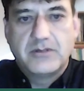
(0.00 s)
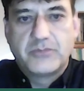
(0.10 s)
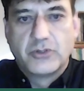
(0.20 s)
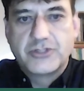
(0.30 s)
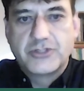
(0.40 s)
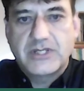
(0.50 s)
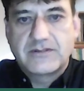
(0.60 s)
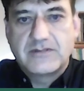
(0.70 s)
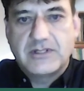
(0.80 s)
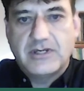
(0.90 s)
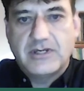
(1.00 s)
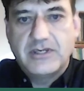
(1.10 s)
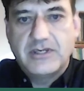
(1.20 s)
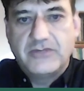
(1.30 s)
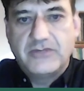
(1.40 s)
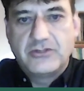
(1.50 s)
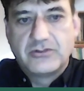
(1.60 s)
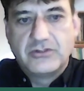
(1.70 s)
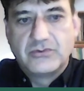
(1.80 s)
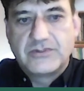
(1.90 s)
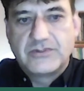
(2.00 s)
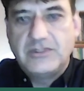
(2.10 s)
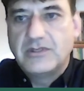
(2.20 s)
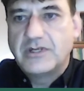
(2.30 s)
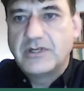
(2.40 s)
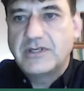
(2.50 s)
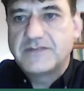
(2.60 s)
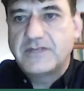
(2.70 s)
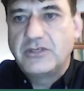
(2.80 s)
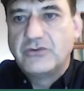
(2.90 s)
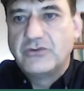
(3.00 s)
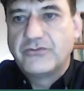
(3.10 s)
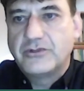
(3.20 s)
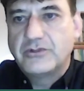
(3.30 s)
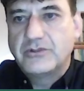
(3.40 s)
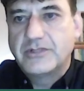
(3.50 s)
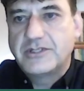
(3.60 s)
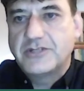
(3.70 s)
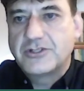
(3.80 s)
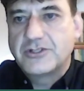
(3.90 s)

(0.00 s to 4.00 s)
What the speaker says: projects that I have introduced here, and I thank you for your attention.